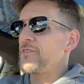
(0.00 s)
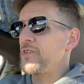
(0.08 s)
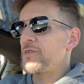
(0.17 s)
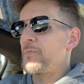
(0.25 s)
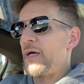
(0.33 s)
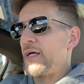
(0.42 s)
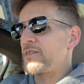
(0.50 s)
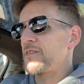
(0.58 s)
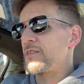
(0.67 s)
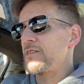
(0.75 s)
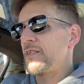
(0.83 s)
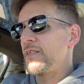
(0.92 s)
just past
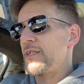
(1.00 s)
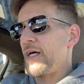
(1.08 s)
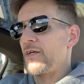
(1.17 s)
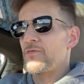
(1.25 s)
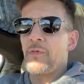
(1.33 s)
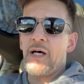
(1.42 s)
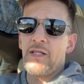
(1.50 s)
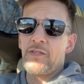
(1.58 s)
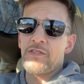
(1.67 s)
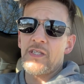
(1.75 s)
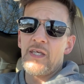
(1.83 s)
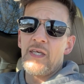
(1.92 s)
16,000
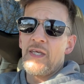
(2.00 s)
miles,